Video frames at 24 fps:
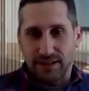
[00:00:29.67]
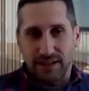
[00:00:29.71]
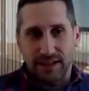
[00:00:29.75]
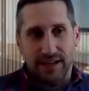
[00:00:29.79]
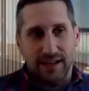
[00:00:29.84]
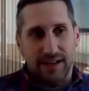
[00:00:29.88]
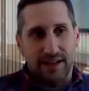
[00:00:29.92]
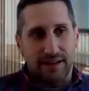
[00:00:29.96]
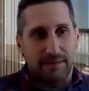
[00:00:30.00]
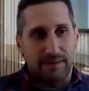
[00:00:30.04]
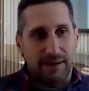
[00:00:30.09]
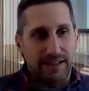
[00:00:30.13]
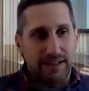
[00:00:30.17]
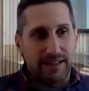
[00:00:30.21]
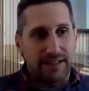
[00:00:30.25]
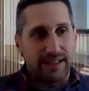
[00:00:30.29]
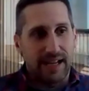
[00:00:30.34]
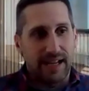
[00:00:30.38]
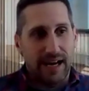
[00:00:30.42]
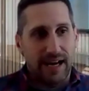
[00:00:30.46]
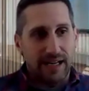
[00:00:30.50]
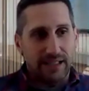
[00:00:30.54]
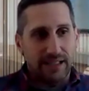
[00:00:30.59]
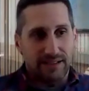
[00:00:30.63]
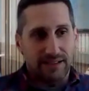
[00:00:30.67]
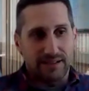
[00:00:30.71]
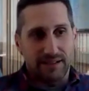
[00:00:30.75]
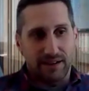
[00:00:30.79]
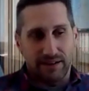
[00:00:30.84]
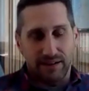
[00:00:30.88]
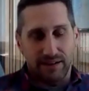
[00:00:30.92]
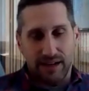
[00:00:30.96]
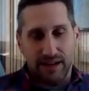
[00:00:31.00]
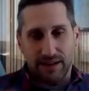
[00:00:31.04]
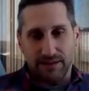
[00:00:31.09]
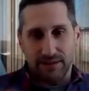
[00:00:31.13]
I did not
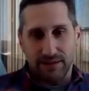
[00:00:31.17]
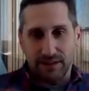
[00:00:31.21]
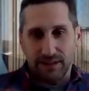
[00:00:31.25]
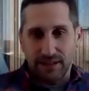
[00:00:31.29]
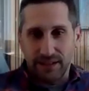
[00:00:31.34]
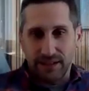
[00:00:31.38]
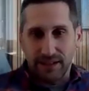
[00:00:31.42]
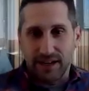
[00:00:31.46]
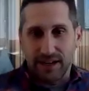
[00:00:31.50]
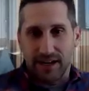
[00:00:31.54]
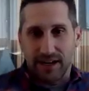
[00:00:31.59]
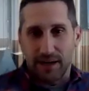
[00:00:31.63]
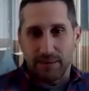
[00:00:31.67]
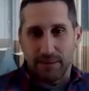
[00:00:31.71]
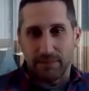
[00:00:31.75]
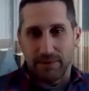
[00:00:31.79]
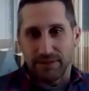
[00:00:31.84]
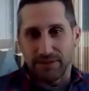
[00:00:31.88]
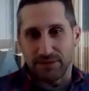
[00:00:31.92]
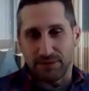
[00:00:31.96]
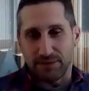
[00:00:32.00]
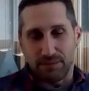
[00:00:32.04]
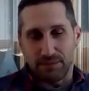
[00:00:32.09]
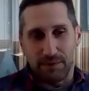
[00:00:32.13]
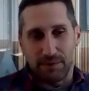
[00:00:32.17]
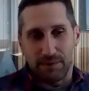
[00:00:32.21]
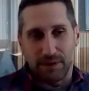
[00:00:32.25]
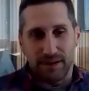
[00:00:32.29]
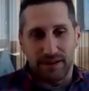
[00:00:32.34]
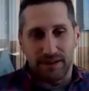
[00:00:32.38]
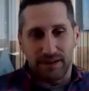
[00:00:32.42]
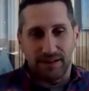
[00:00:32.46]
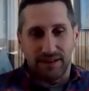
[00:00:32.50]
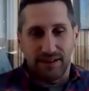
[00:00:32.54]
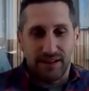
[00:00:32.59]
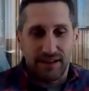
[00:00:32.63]
start out in e-commerce,
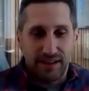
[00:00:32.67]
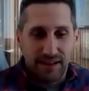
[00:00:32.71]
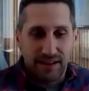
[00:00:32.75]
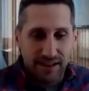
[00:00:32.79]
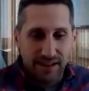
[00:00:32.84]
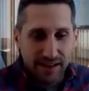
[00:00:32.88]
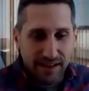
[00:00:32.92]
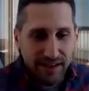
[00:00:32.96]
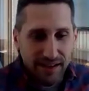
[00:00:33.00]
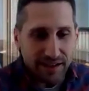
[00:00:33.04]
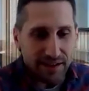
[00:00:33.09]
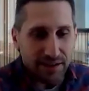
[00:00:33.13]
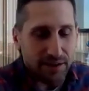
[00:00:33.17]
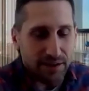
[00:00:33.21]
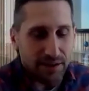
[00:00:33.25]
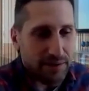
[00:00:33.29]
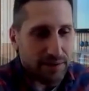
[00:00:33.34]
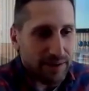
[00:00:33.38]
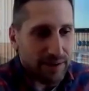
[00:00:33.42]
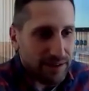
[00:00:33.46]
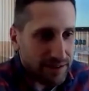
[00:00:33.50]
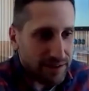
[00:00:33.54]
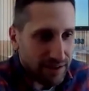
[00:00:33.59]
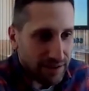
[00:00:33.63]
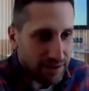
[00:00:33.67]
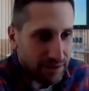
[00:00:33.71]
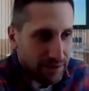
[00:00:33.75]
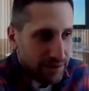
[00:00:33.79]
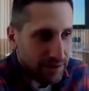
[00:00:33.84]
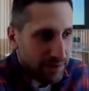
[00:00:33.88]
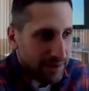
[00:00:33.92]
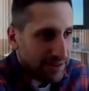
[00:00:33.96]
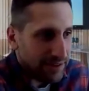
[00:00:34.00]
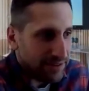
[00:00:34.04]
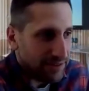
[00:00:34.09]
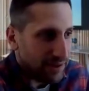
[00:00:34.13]
but I know
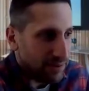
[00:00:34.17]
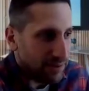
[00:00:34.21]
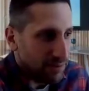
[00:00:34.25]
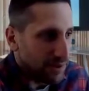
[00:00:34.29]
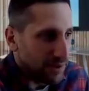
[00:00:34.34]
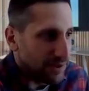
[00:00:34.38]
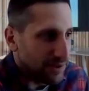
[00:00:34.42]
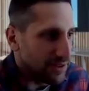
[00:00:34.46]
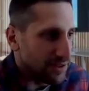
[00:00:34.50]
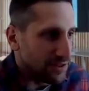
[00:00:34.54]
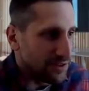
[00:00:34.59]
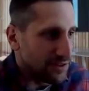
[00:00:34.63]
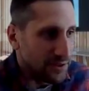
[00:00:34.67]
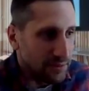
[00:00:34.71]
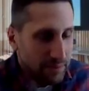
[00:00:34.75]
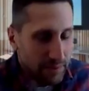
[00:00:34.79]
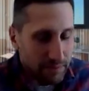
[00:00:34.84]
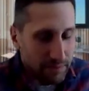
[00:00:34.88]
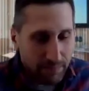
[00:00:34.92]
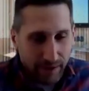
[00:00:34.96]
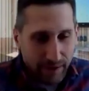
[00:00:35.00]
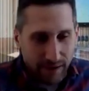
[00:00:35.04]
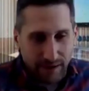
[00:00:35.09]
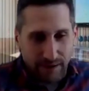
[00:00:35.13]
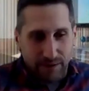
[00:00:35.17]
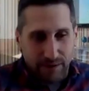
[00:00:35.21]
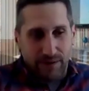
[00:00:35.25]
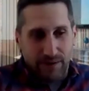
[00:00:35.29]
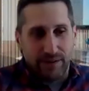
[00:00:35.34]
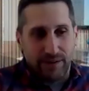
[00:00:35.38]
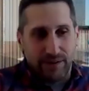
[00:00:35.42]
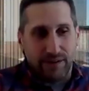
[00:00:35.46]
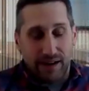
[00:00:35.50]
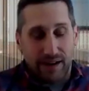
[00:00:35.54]
you asked like, what's your superpower?